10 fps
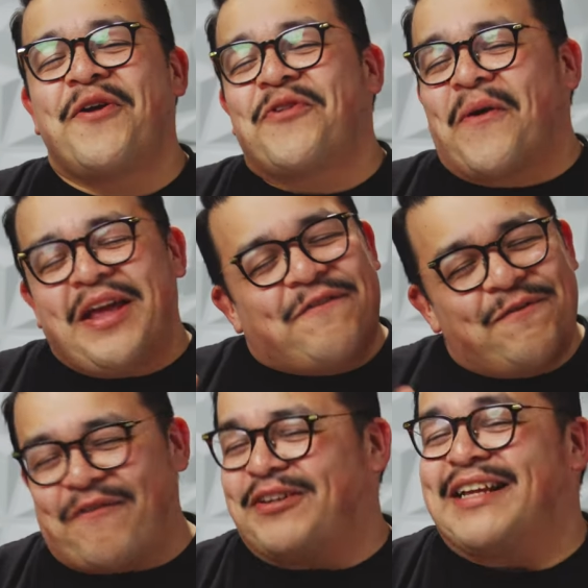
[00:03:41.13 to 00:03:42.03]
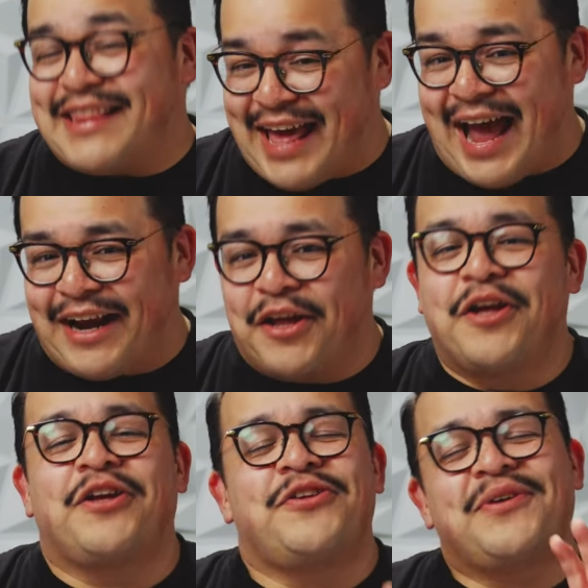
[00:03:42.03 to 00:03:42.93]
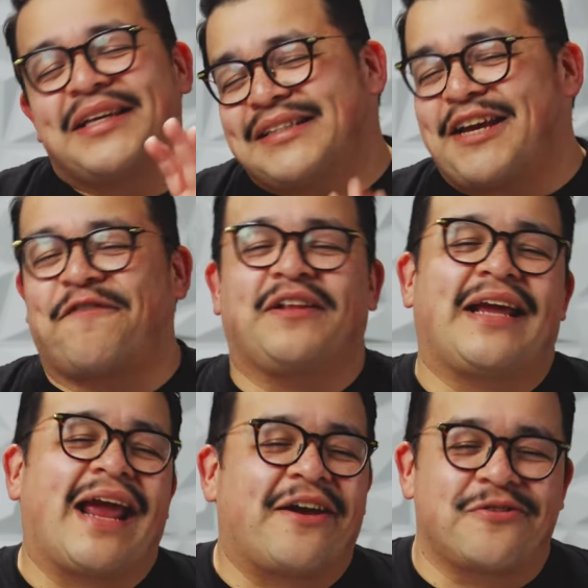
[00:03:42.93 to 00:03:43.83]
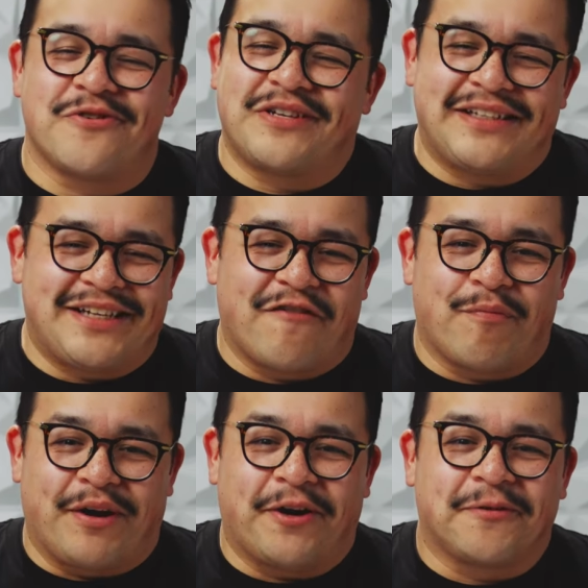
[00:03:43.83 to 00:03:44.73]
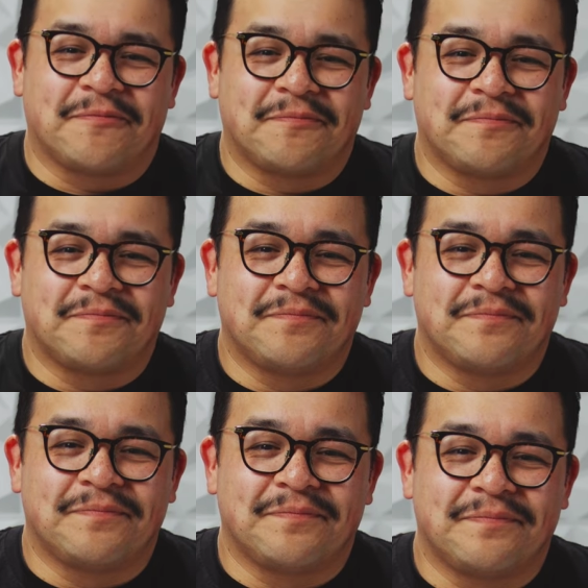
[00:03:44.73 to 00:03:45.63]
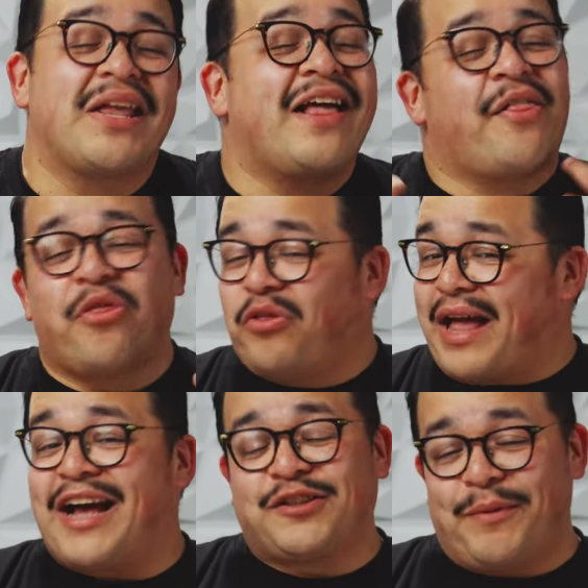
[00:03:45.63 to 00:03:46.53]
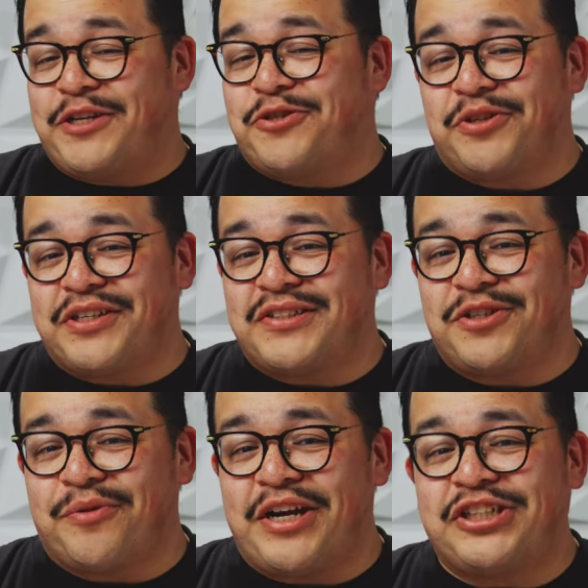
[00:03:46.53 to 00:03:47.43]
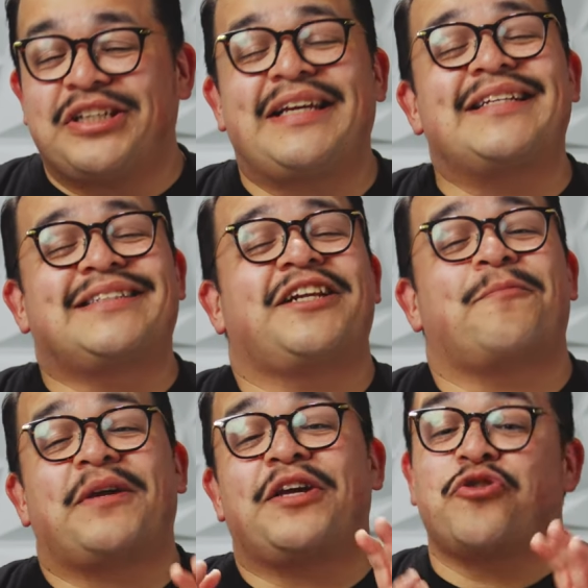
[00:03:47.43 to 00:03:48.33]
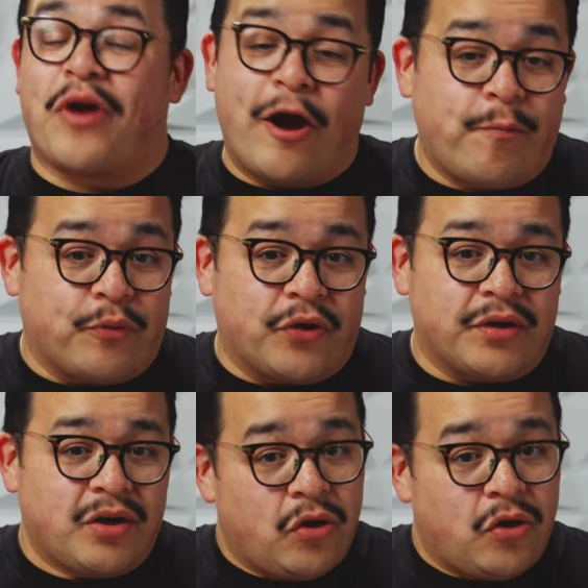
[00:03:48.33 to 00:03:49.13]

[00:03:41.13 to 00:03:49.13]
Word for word: So if you've ever done that, you can definitely handle your DTF printer the last major consideration is going to be your output.